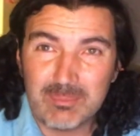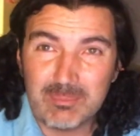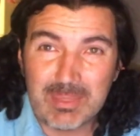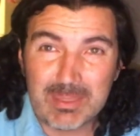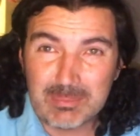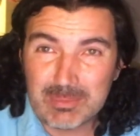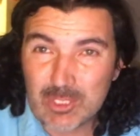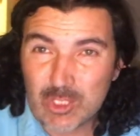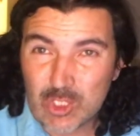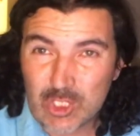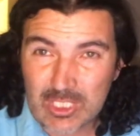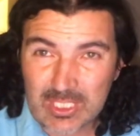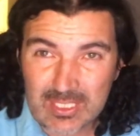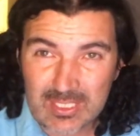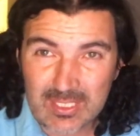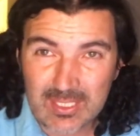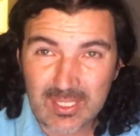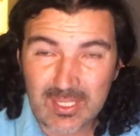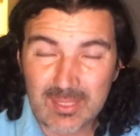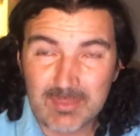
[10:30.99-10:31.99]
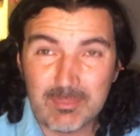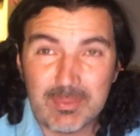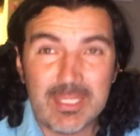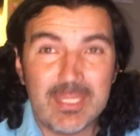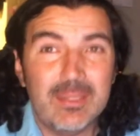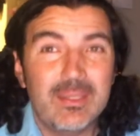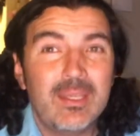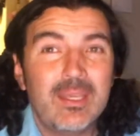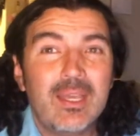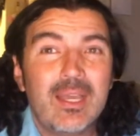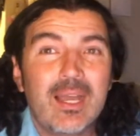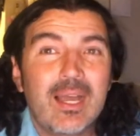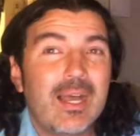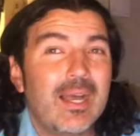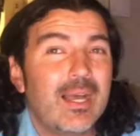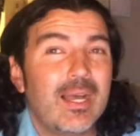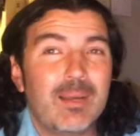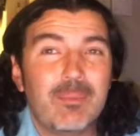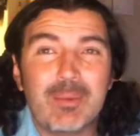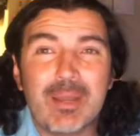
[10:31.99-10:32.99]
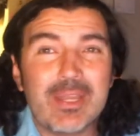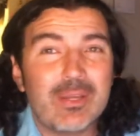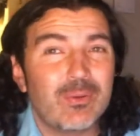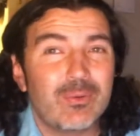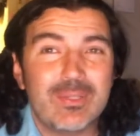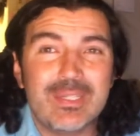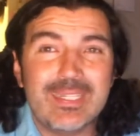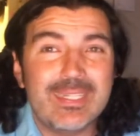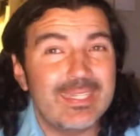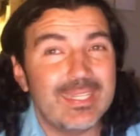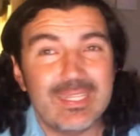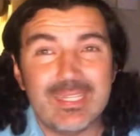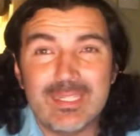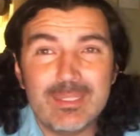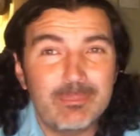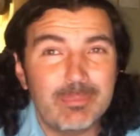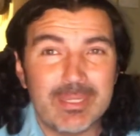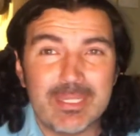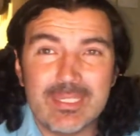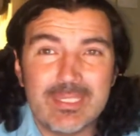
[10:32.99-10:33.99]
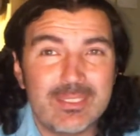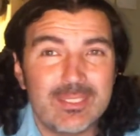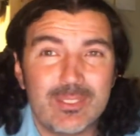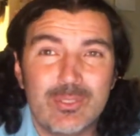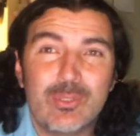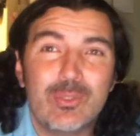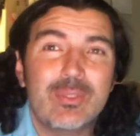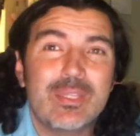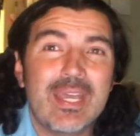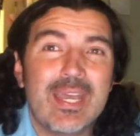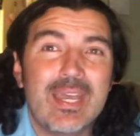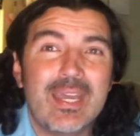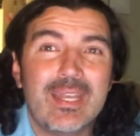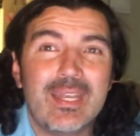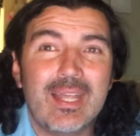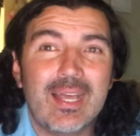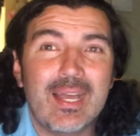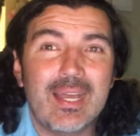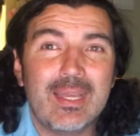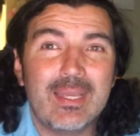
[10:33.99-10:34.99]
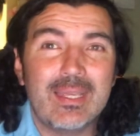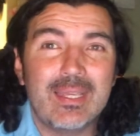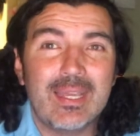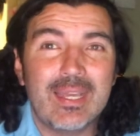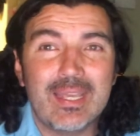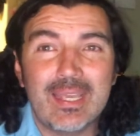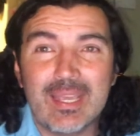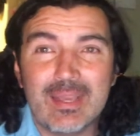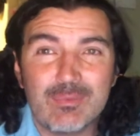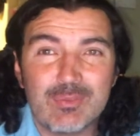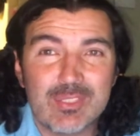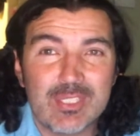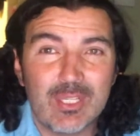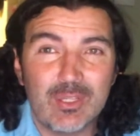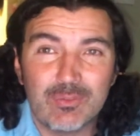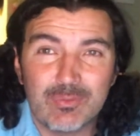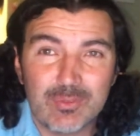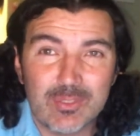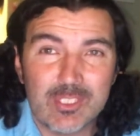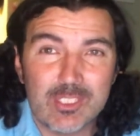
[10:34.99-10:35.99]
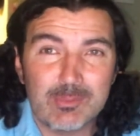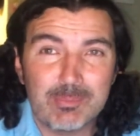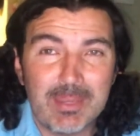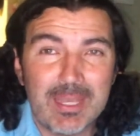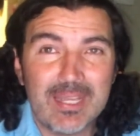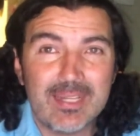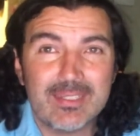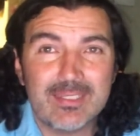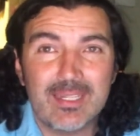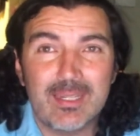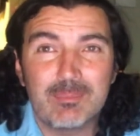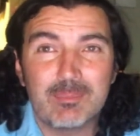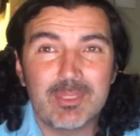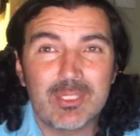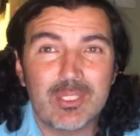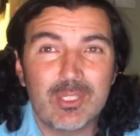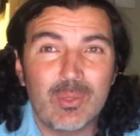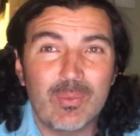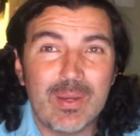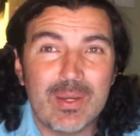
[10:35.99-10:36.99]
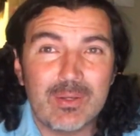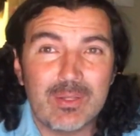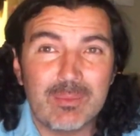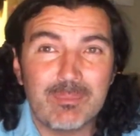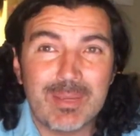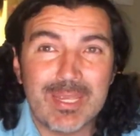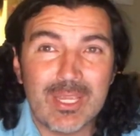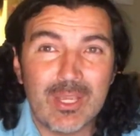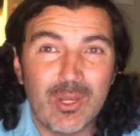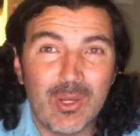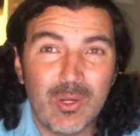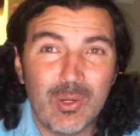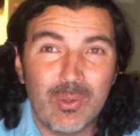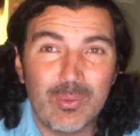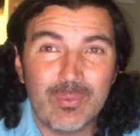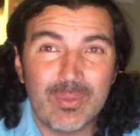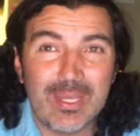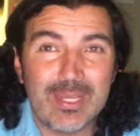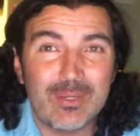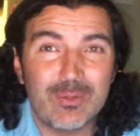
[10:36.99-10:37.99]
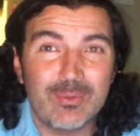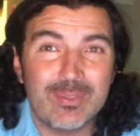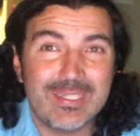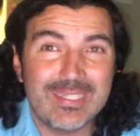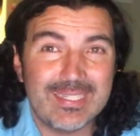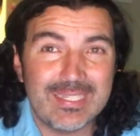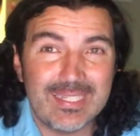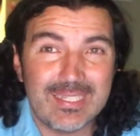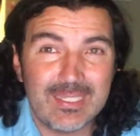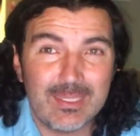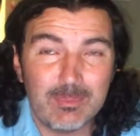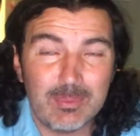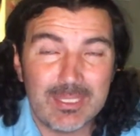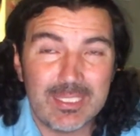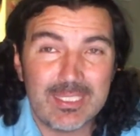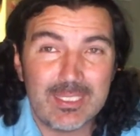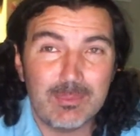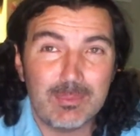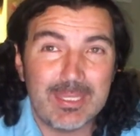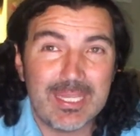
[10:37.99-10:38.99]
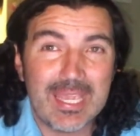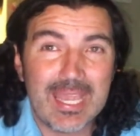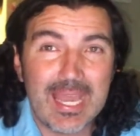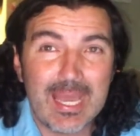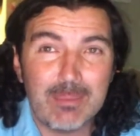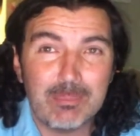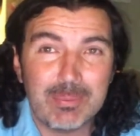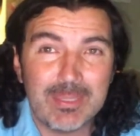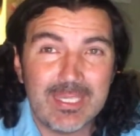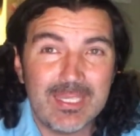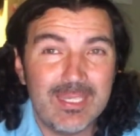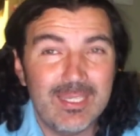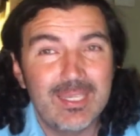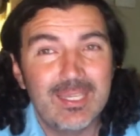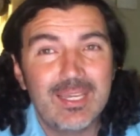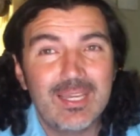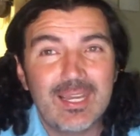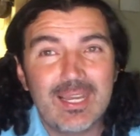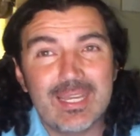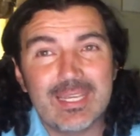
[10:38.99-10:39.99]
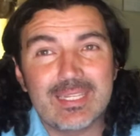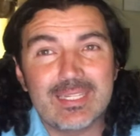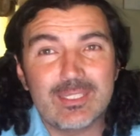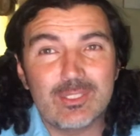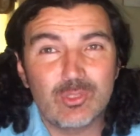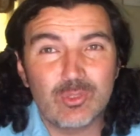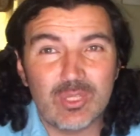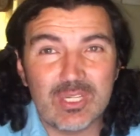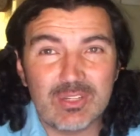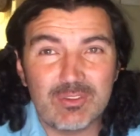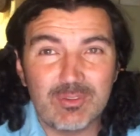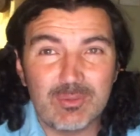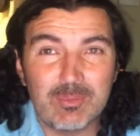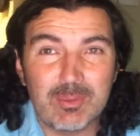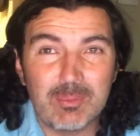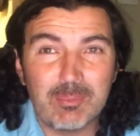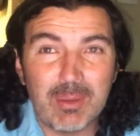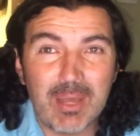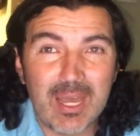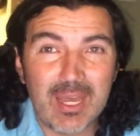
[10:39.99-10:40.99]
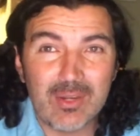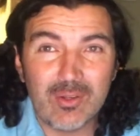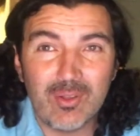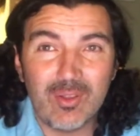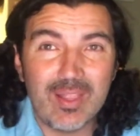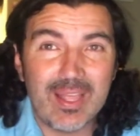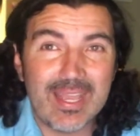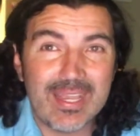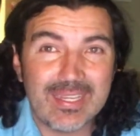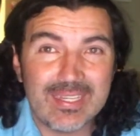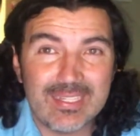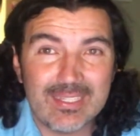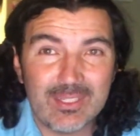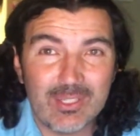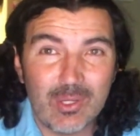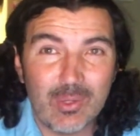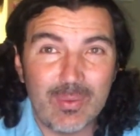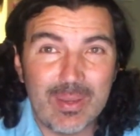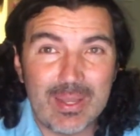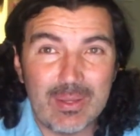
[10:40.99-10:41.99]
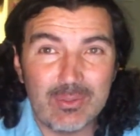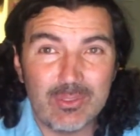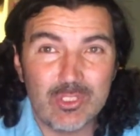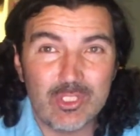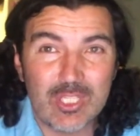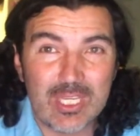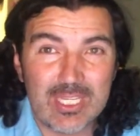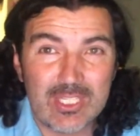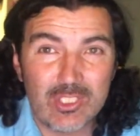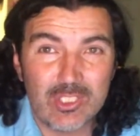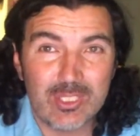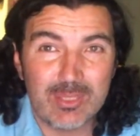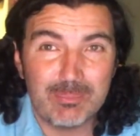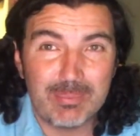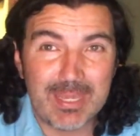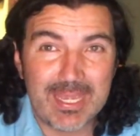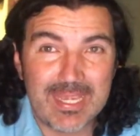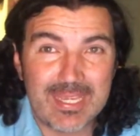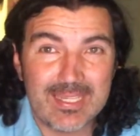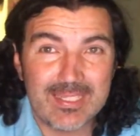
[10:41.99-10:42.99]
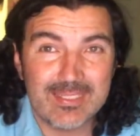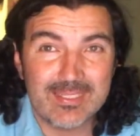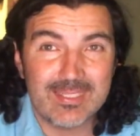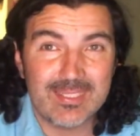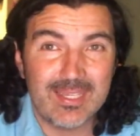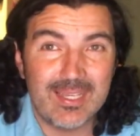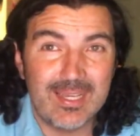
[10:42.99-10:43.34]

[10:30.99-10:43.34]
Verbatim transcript: Maybe cheated on me. Um, I don't need anybody to do that. I, I have self respect. I'm going to go out on my own. I don't need anybody to be happy. I get a drink from the bottle. I get to go out and change the pace.